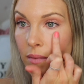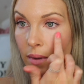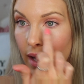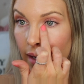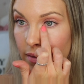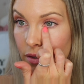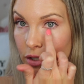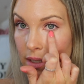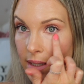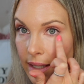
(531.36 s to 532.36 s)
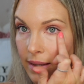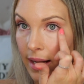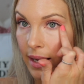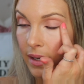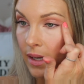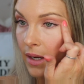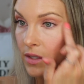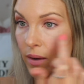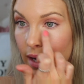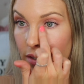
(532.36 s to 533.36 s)
Okay, so just like that.
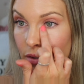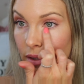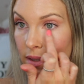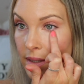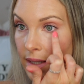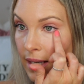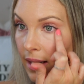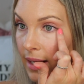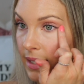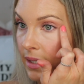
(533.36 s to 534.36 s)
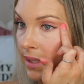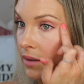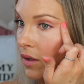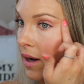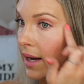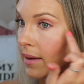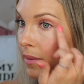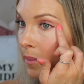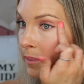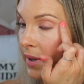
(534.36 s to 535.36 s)
So as you can see, I didn't need a lot,
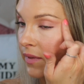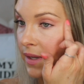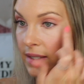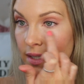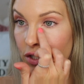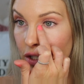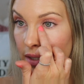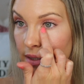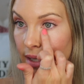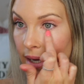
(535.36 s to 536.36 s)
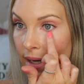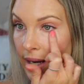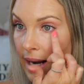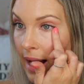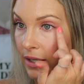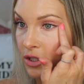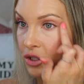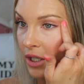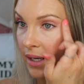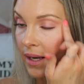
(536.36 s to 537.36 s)
but this is just like an
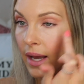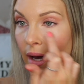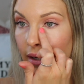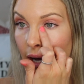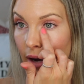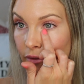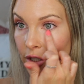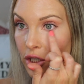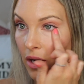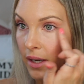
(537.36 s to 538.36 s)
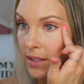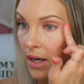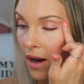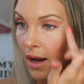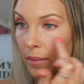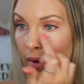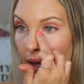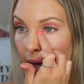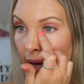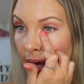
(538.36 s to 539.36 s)
extra coverage on top.
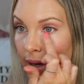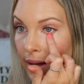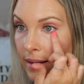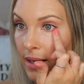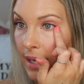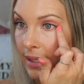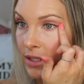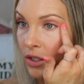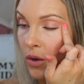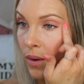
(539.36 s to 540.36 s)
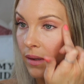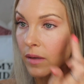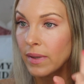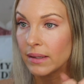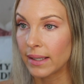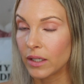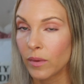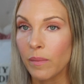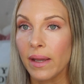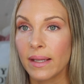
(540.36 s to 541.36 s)
And I like to go a little bit lighter
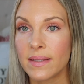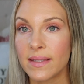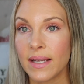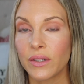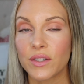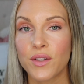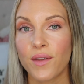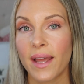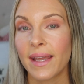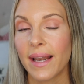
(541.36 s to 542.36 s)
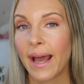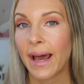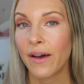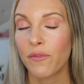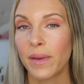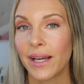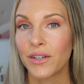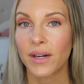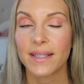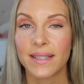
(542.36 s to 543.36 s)
with my concealer so that I can have my
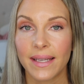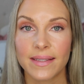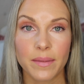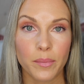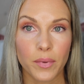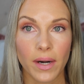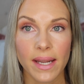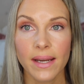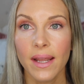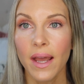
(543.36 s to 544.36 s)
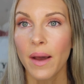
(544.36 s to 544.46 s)
under eyes nice and bright.